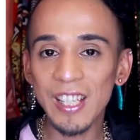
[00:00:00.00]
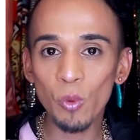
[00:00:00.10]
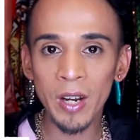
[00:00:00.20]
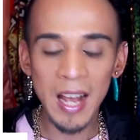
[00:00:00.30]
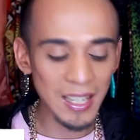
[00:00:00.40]
this
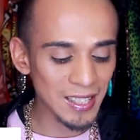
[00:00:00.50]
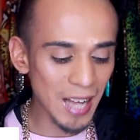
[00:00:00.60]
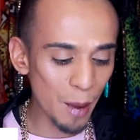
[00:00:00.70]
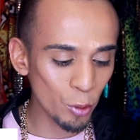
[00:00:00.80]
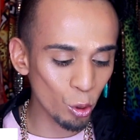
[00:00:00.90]
one has
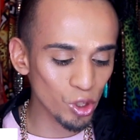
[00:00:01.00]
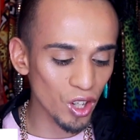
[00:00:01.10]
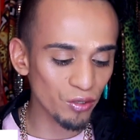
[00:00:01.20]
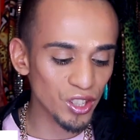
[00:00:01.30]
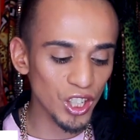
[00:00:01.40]
top notes
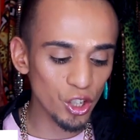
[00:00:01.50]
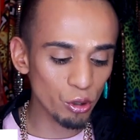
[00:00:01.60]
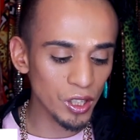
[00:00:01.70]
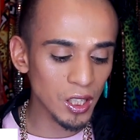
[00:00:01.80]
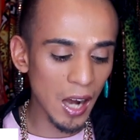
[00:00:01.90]
of
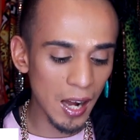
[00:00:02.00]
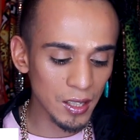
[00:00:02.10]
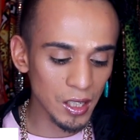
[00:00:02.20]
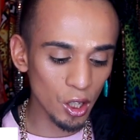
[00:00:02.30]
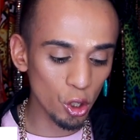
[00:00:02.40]
citrus,
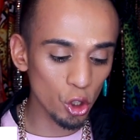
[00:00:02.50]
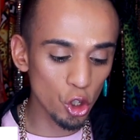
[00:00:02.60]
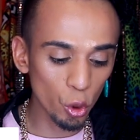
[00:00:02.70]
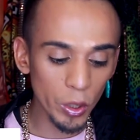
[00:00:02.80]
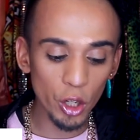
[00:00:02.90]
cocktail,
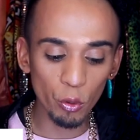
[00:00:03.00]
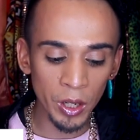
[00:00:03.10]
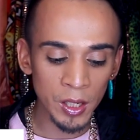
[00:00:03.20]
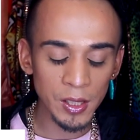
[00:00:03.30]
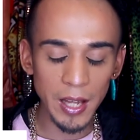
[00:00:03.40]
dewy
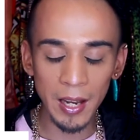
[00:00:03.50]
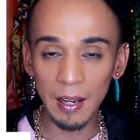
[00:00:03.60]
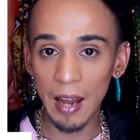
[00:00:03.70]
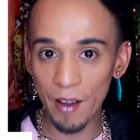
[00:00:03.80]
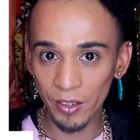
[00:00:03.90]
greens, and
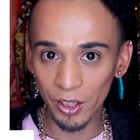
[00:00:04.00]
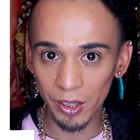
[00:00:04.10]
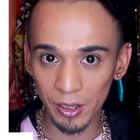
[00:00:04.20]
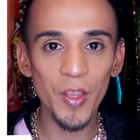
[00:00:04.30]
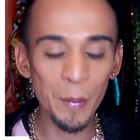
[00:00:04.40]

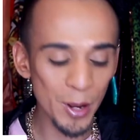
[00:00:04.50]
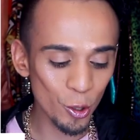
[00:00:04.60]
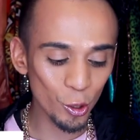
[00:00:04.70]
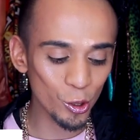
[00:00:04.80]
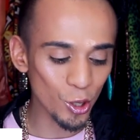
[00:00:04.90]
lavender. The middle
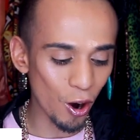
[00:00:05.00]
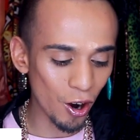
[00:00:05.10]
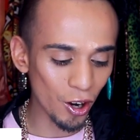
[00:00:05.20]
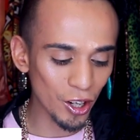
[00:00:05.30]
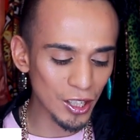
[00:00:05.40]
notes
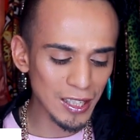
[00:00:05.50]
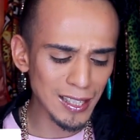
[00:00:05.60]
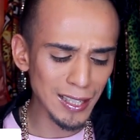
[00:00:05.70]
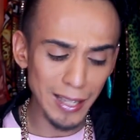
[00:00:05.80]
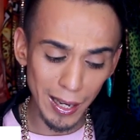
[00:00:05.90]
are
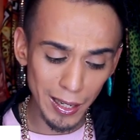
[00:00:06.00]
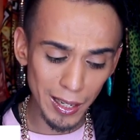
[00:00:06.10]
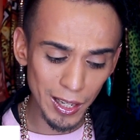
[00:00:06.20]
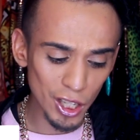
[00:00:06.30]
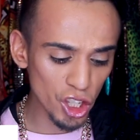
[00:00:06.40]

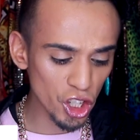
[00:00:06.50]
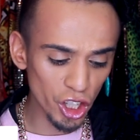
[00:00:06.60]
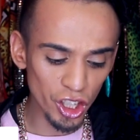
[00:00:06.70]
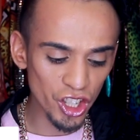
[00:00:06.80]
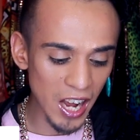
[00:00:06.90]
Tagete,
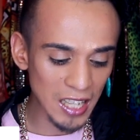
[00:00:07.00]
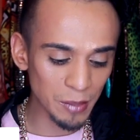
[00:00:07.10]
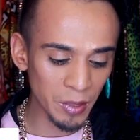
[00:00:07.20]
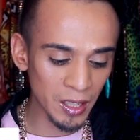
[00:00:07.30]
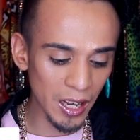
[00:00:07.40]
sheer
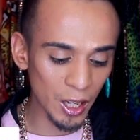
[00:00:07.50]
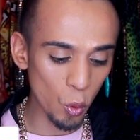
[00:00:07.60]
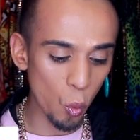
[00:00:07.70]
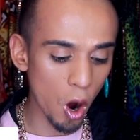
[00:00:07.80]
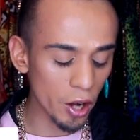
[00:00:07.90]
jasmine,
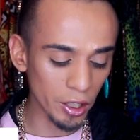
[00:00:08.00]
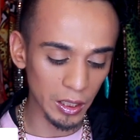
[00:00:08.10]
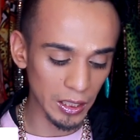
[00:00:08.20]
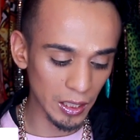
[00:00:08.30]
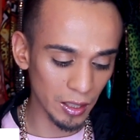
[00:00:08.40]
and water
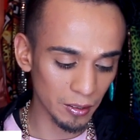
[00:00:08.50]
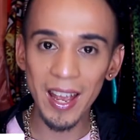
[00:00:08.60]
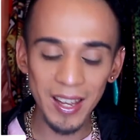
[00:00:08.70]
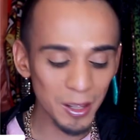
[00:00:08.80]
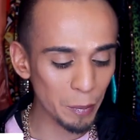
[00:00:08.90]
lily.
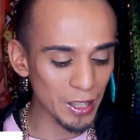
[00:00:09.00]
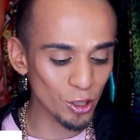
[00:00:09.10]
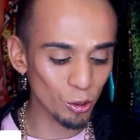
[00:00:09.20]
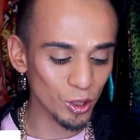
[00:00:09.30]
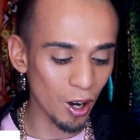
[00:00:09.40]
And the base
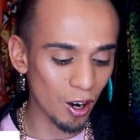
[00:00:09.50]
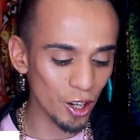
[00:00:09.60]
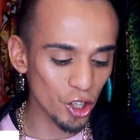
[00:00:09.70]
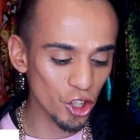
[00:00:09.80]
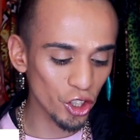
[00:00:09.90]
notes
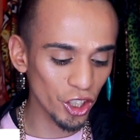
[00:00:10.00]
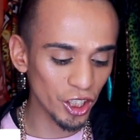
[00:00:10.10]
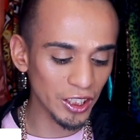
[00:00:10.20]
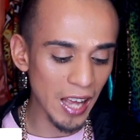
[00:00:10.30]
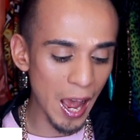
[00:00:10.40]
are
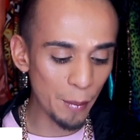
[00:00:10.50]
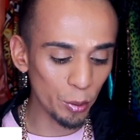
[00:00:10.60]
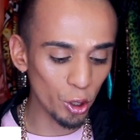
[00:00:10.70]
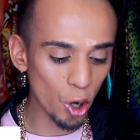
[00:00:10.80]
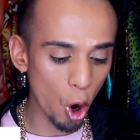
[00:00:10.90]
sugar,
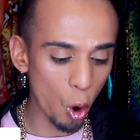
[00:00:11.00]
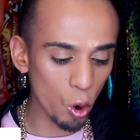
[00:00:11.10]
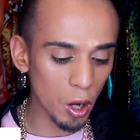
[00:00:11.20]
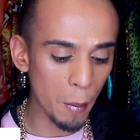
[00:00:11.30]
amber, oak,